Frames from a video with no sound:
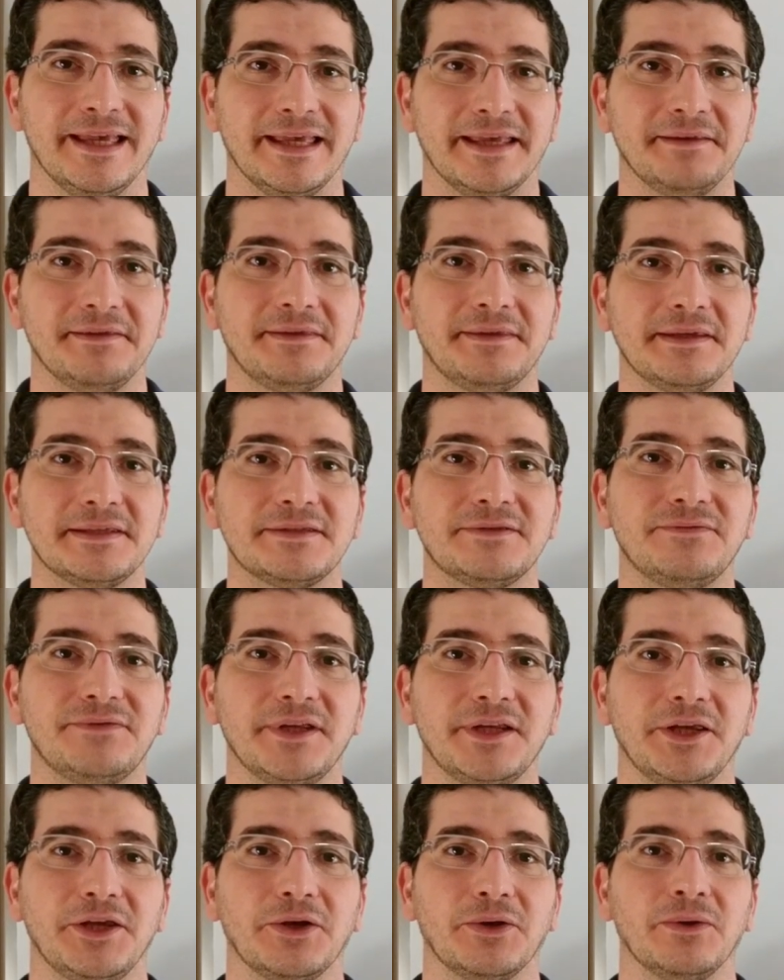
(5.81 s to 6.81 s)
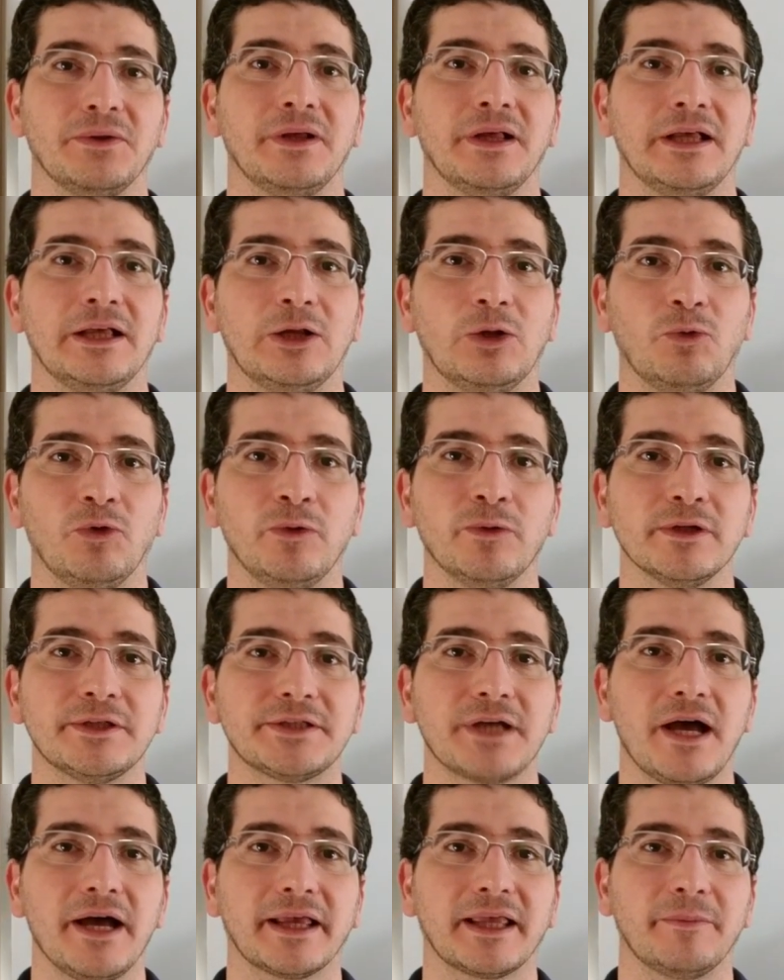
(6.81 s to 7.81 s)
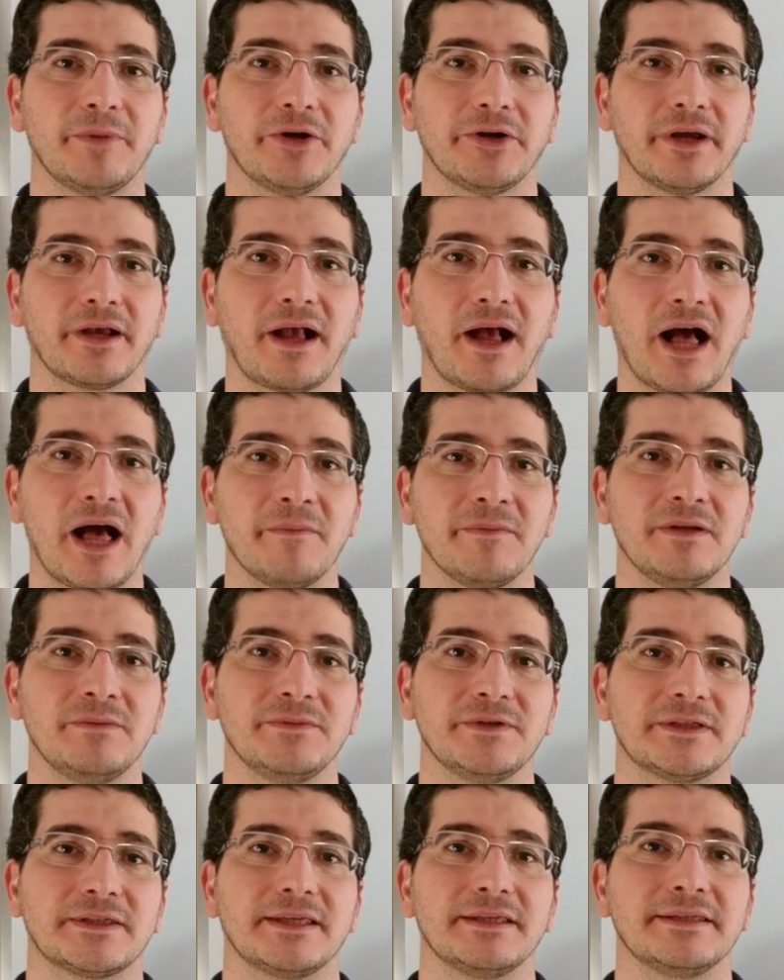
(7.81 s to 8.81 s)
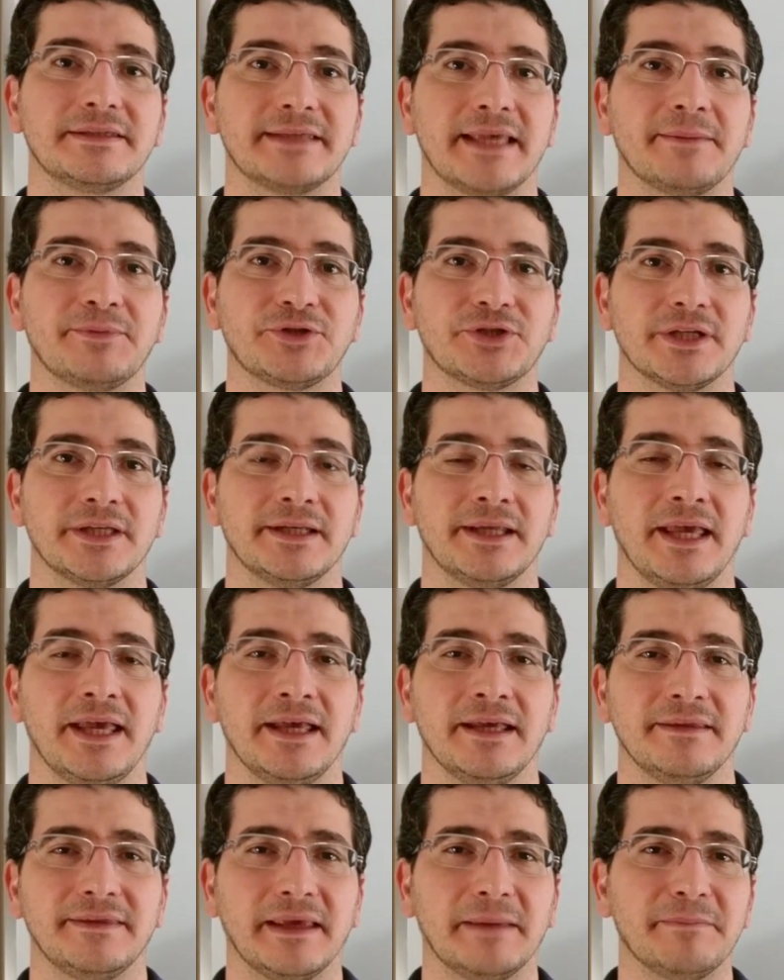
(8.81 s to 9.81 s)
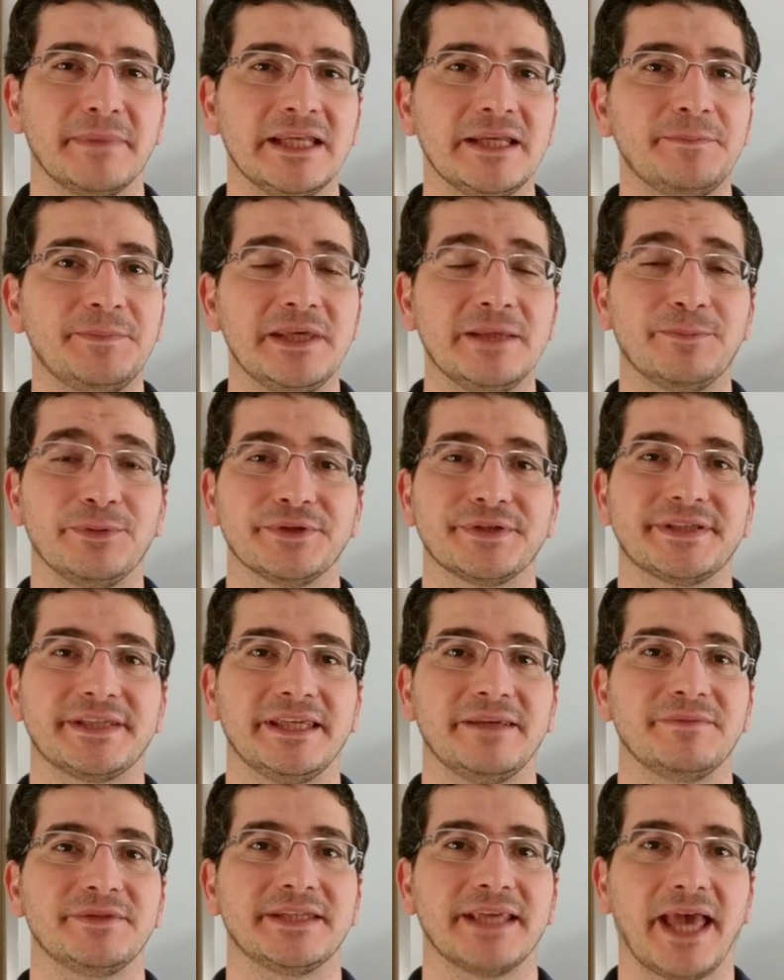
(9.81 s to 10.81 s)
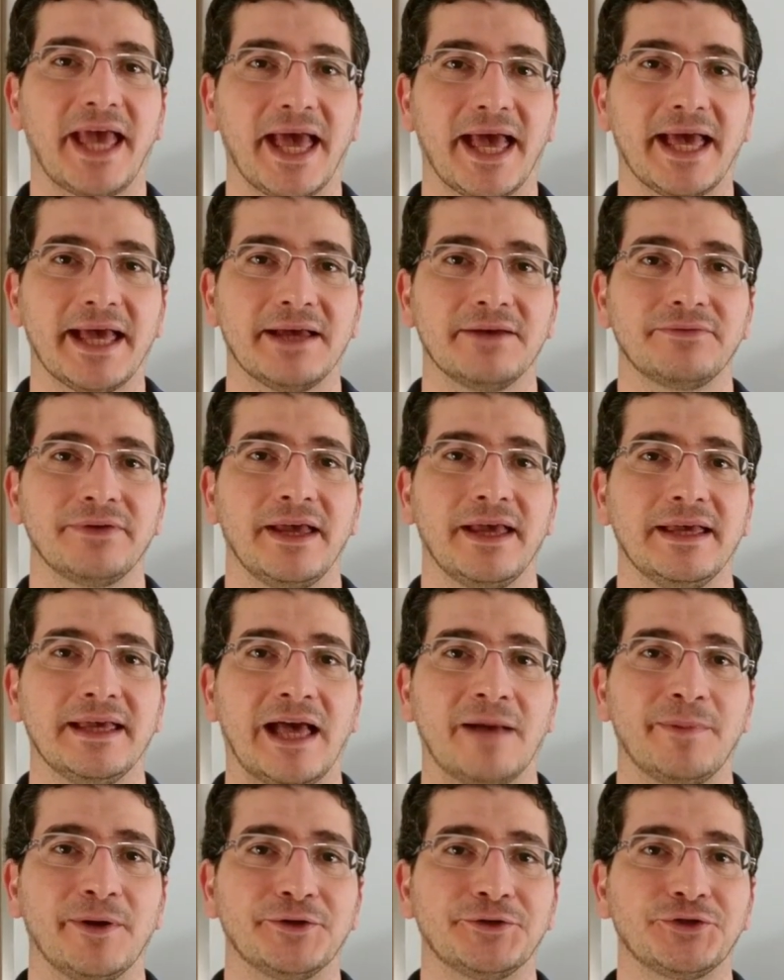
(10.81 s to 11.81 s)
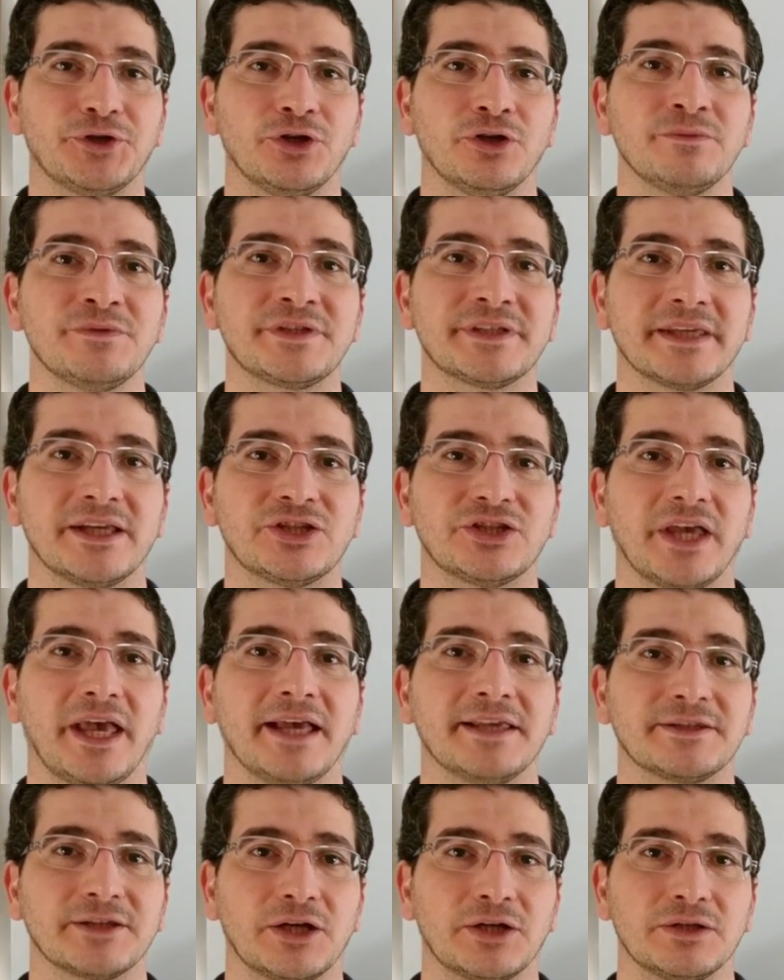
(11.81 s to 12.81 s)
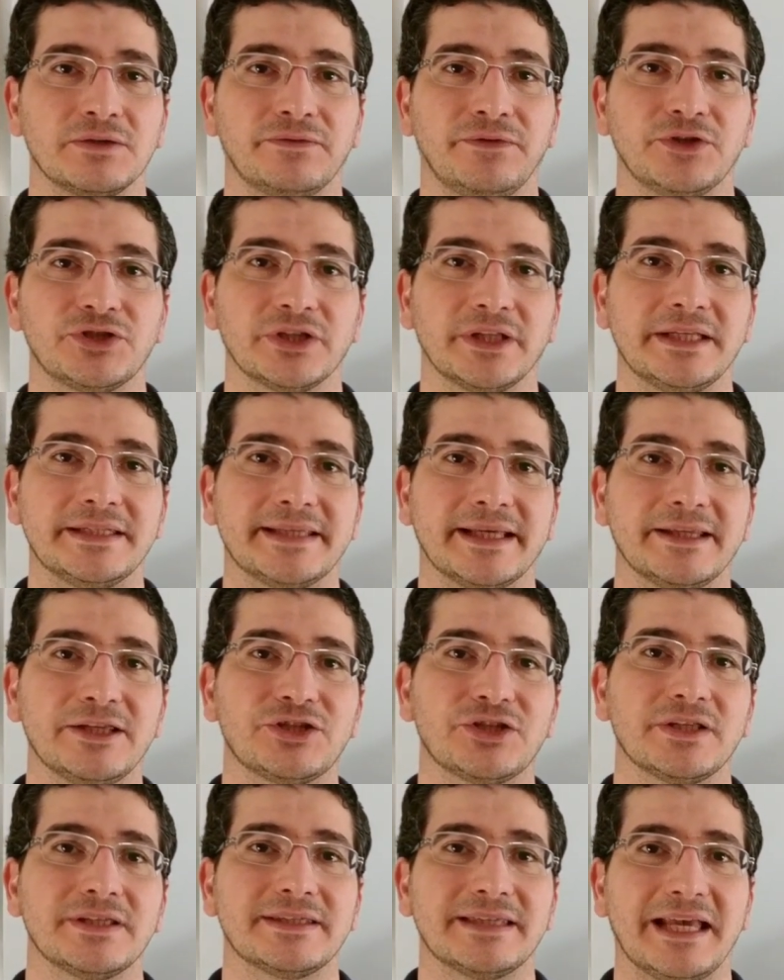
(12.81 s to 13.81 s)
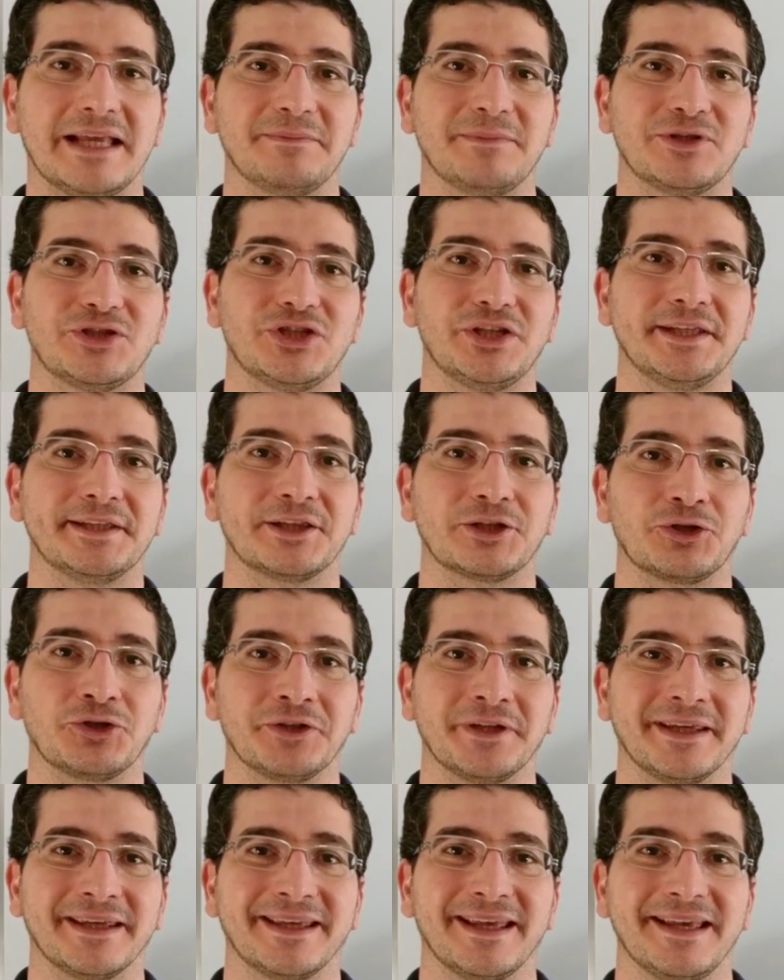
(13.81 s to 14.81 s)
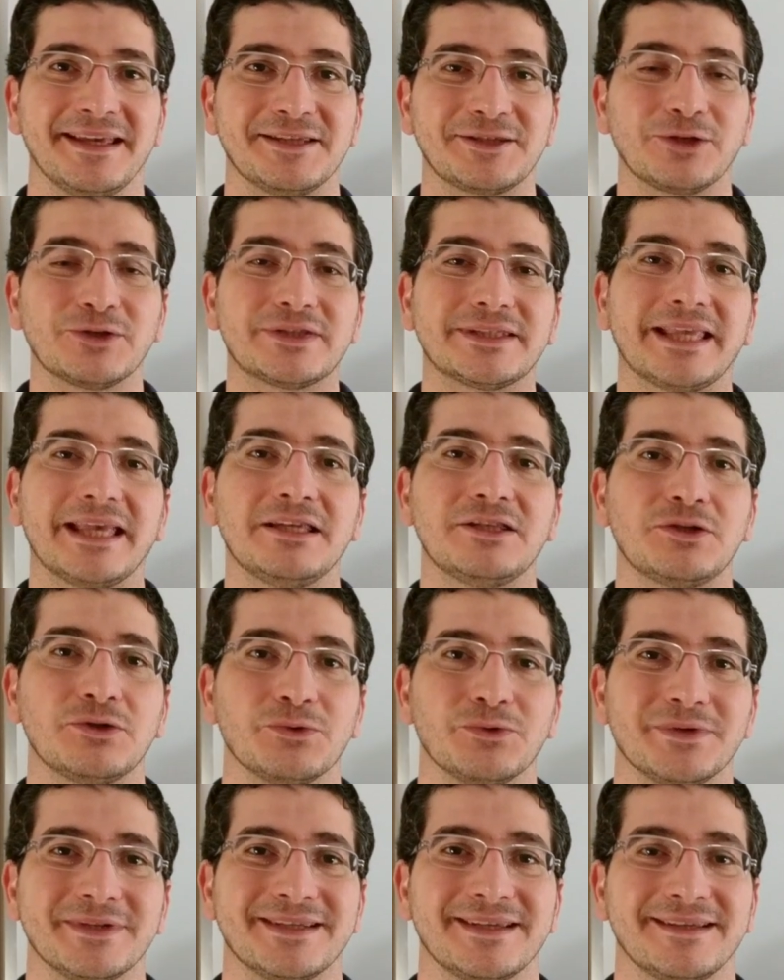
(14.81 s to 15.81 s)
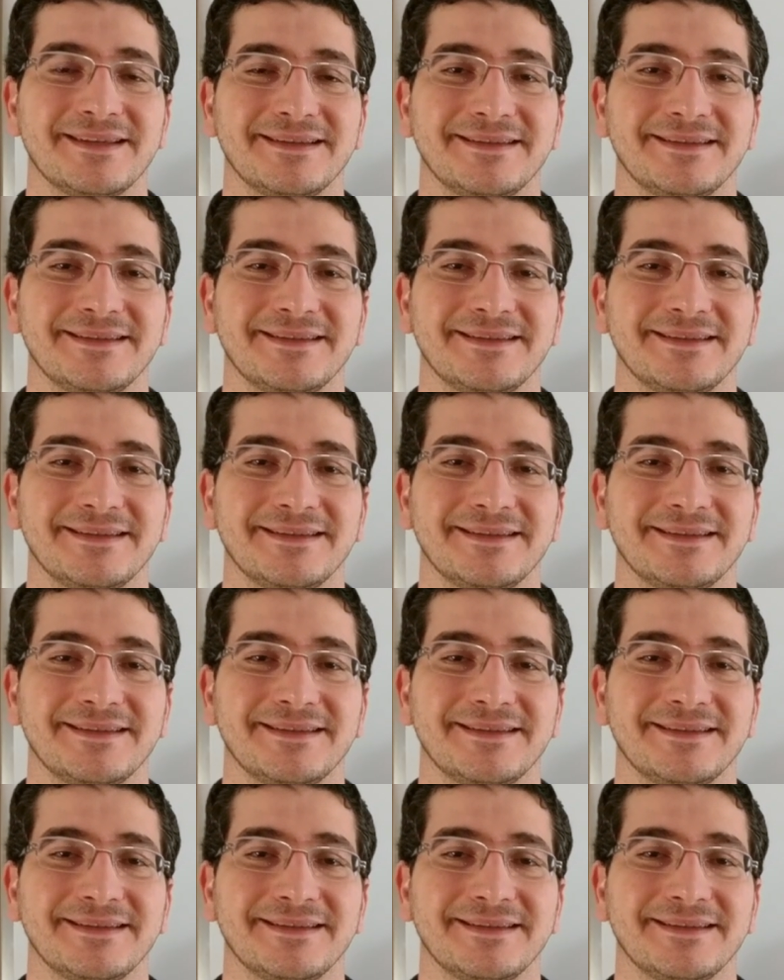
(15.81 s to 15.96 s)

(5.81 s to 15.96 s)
In this video, we will talk about a common misconception that many people seem to have about terms such as artificial intelligence and machine learning. So stay tuned.